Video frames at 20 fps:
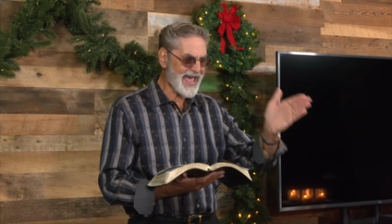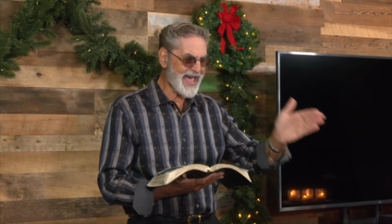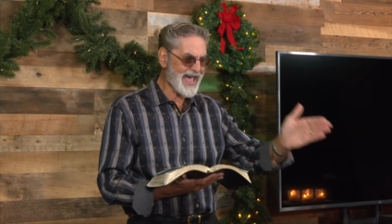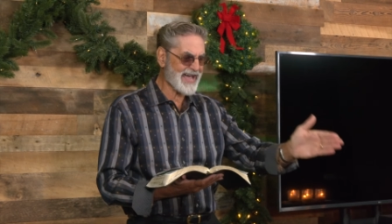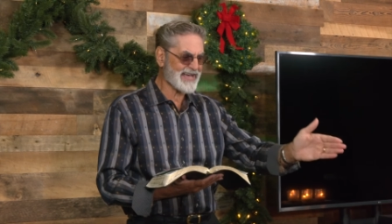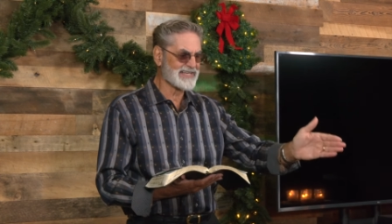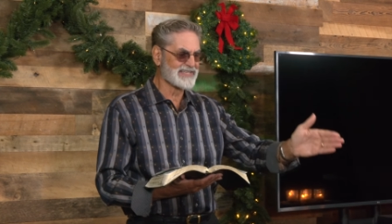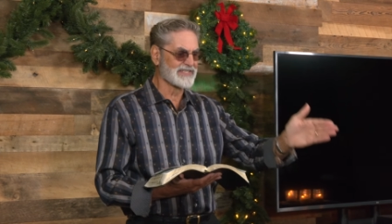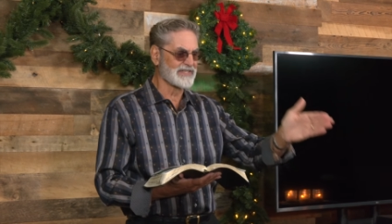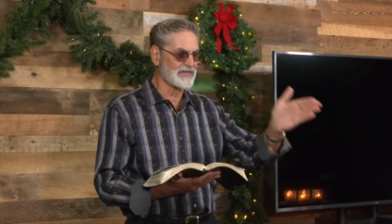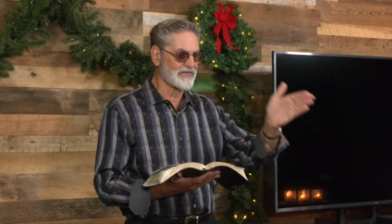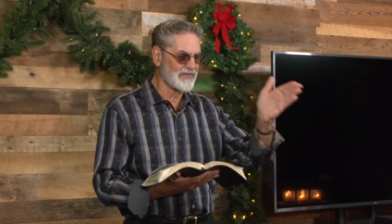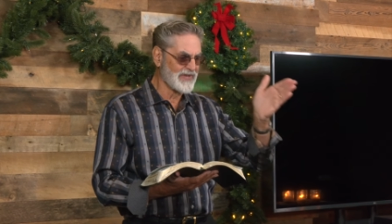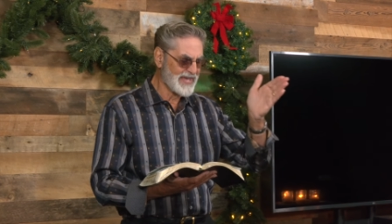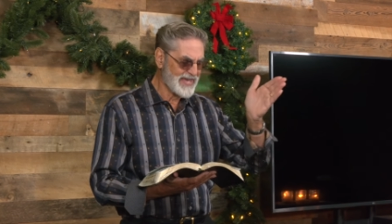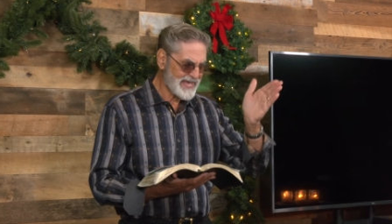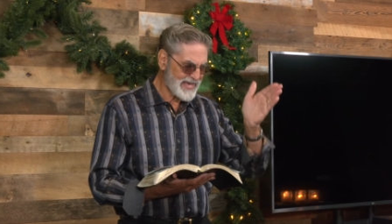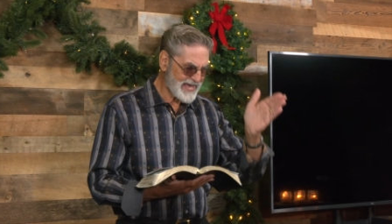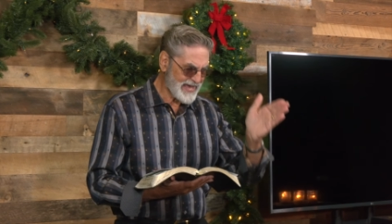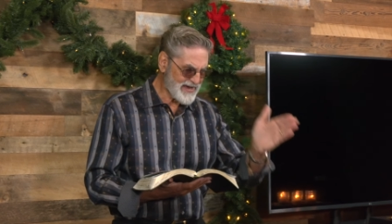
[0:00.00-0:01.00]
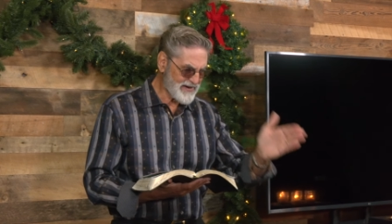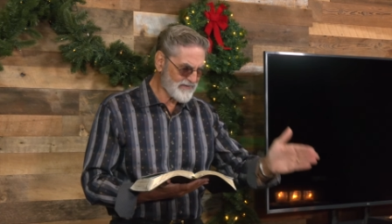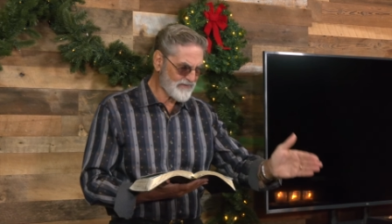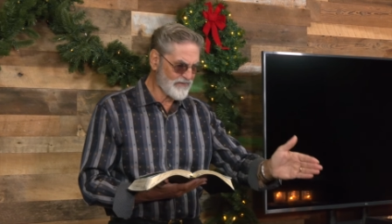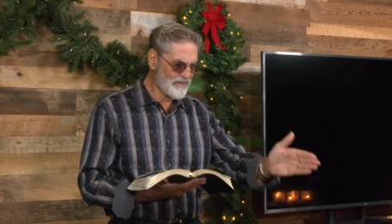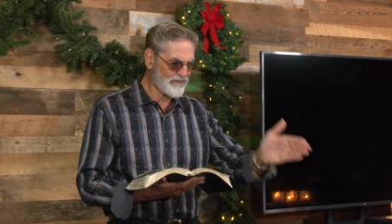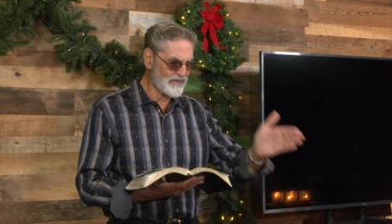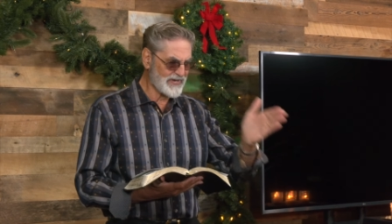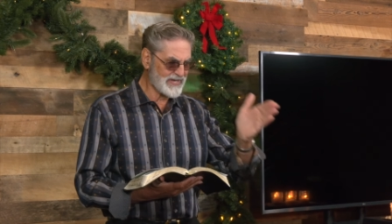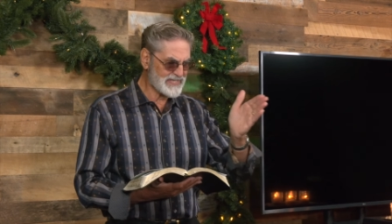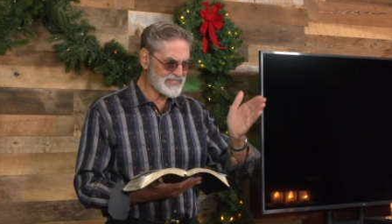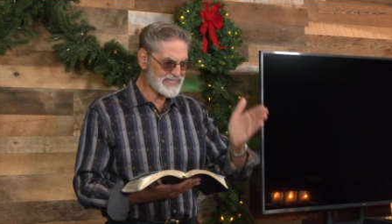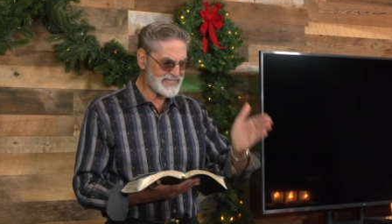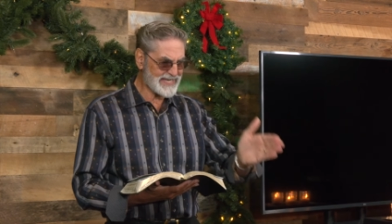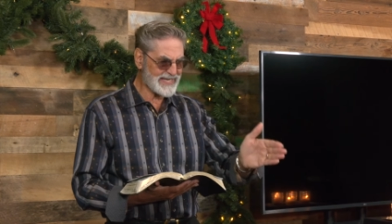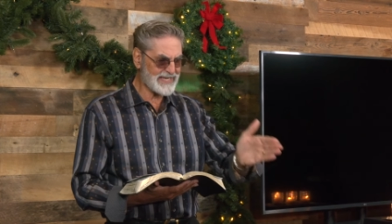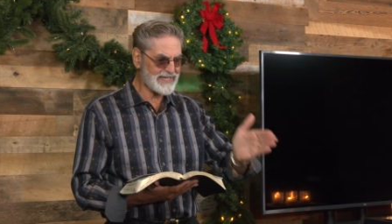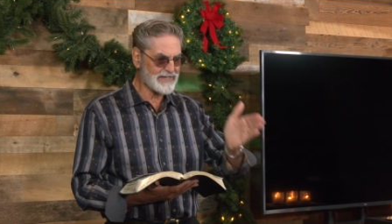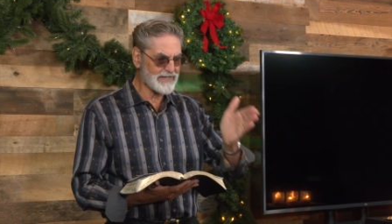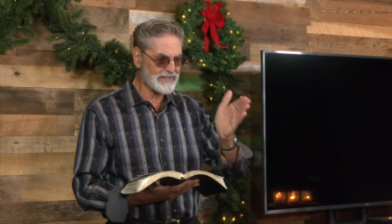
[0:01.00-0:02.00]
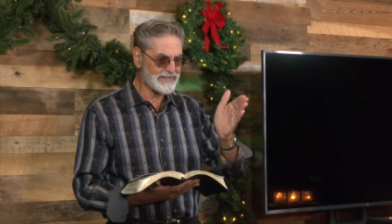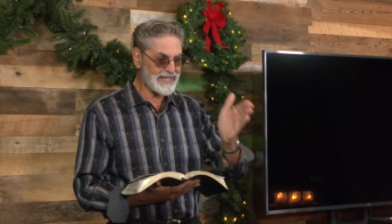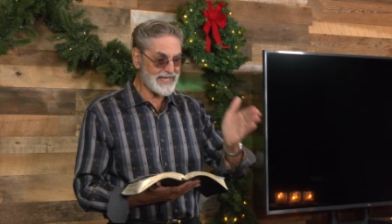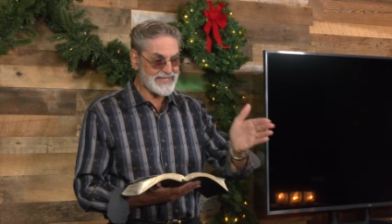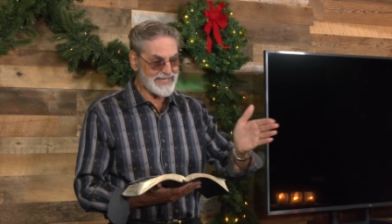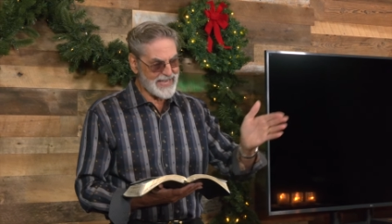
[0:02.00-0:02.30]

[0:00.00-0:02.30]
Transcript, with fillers: active every single day.